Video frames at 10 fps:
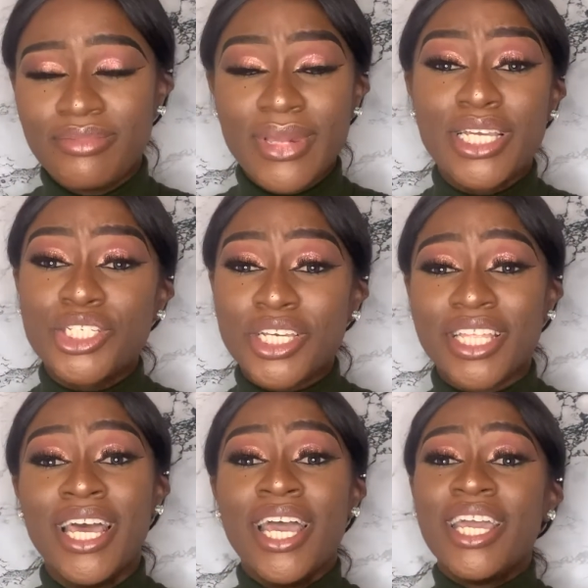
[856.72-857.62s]
He
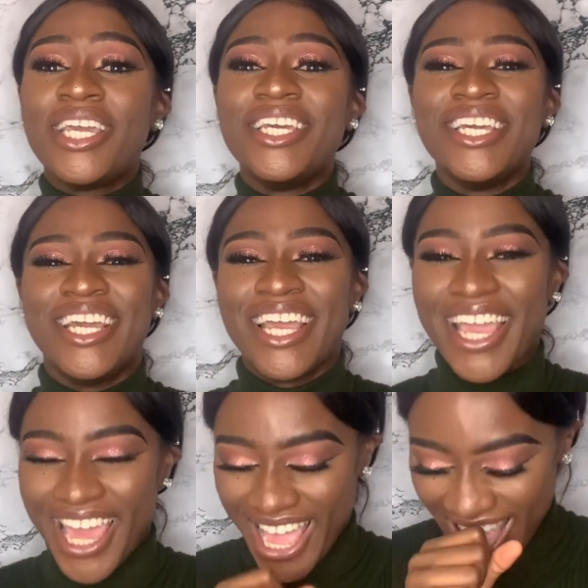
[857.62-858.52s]
should,
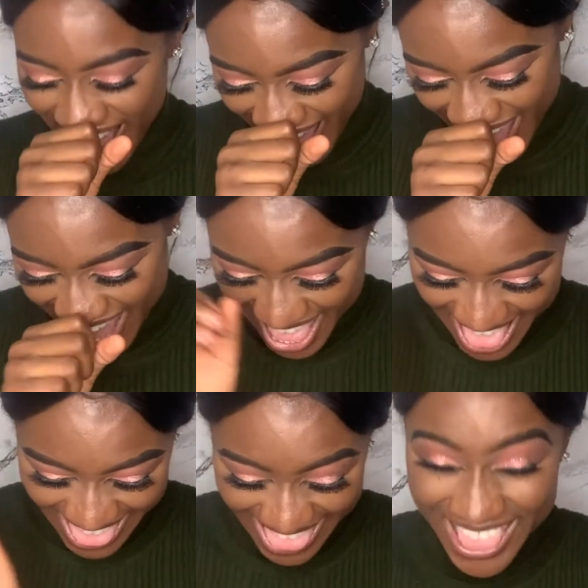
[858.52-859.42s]

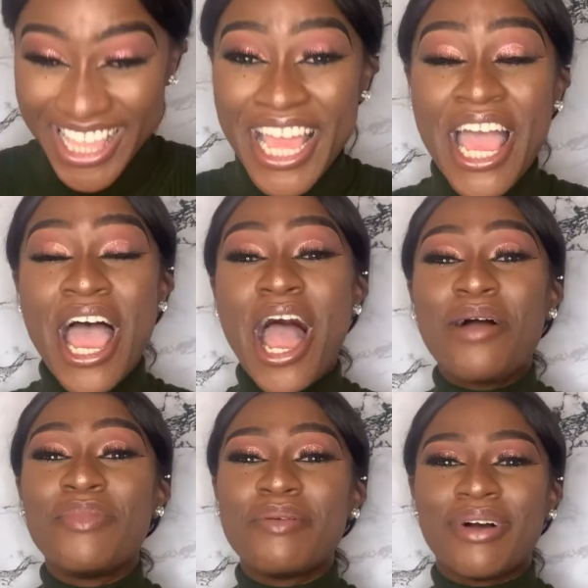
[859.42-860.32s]
I
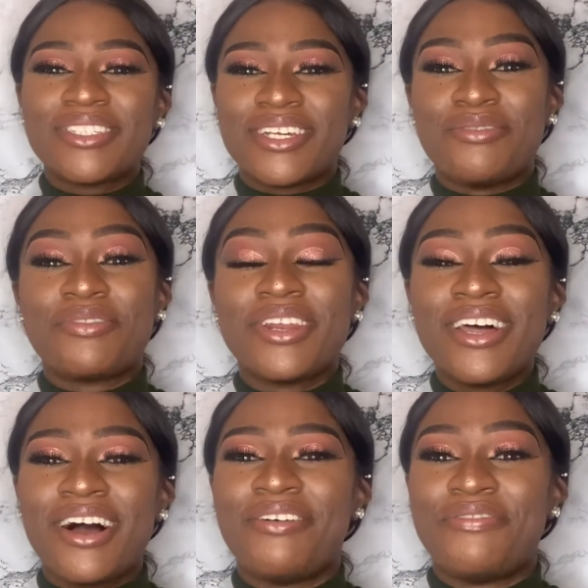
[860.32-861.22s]
make myself
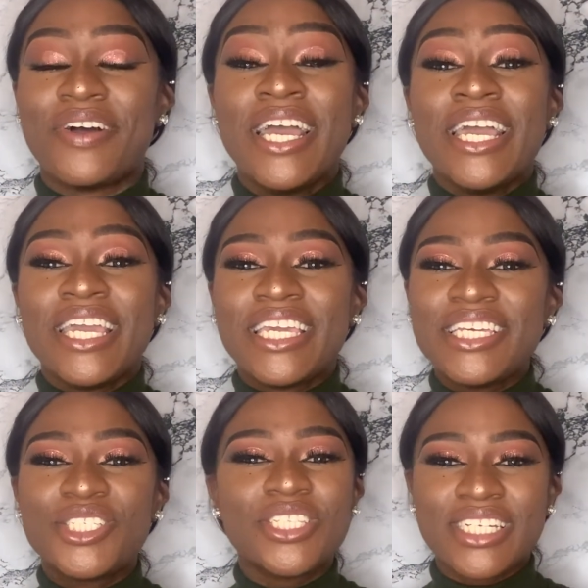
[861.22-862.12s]
laugh. He
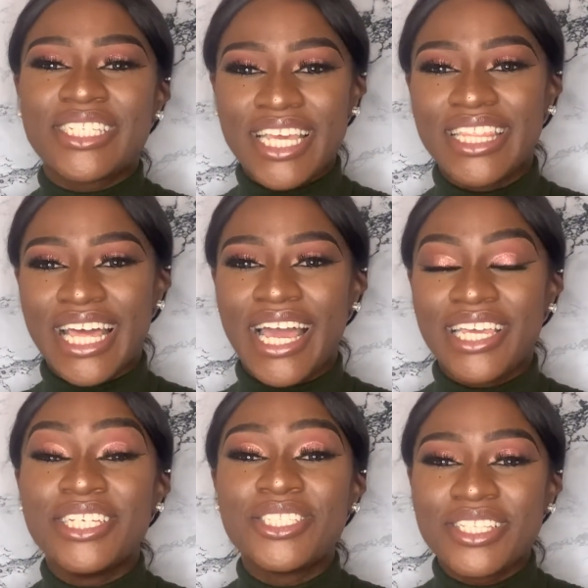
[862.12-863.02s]
should have said that.
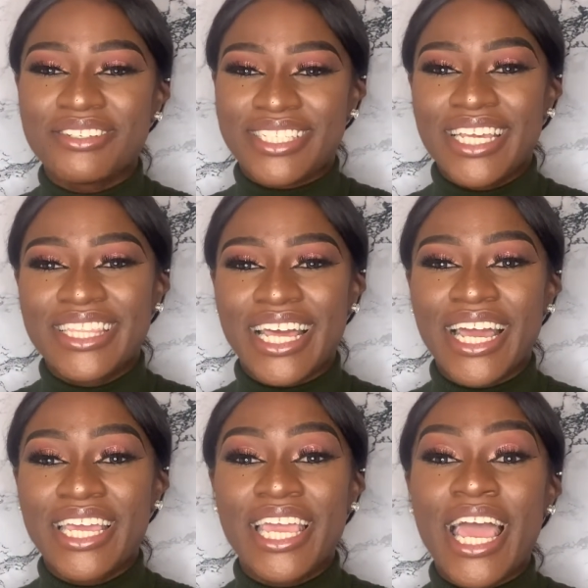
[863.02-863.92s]
He should have said that.
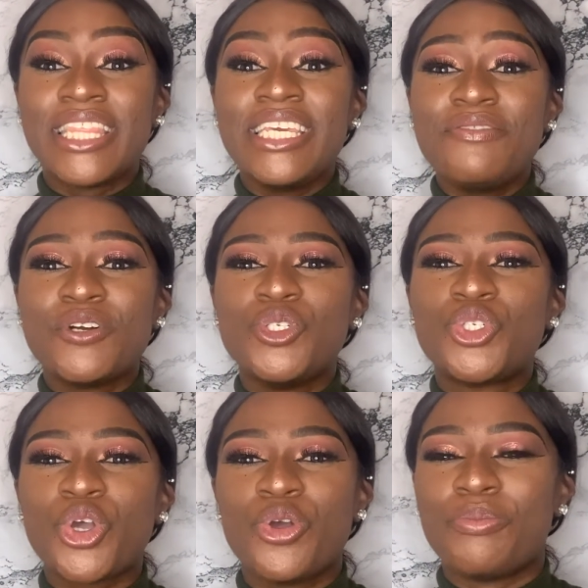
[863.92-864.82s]
And even
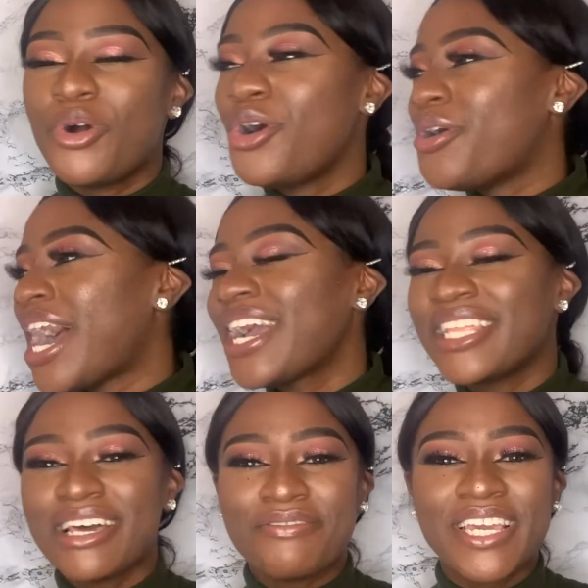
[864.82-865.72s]
Job. Oh, how
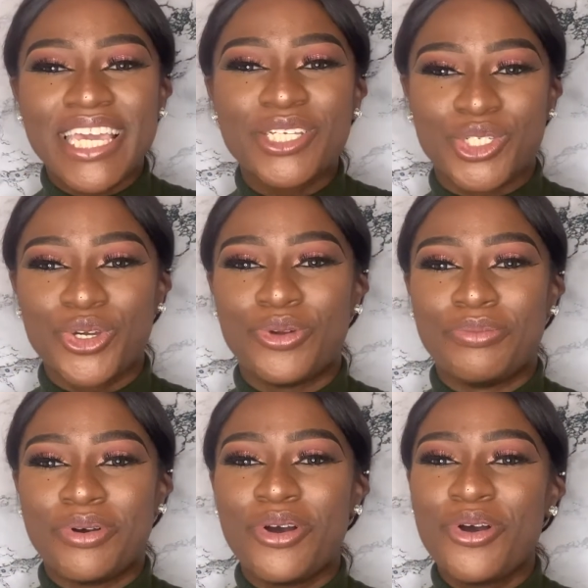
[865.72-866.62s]
can I forget Job?
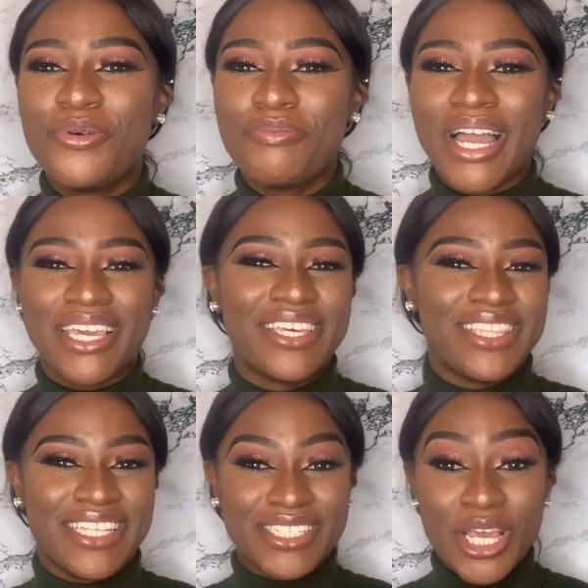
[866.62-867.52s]
Oh my
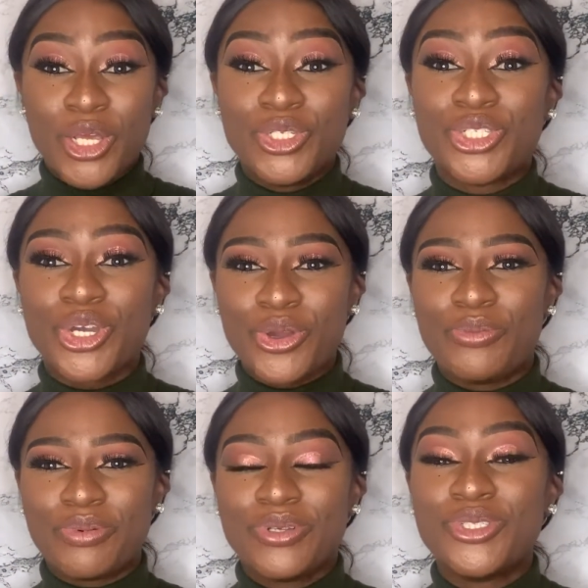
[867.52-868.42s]
goodness. Job.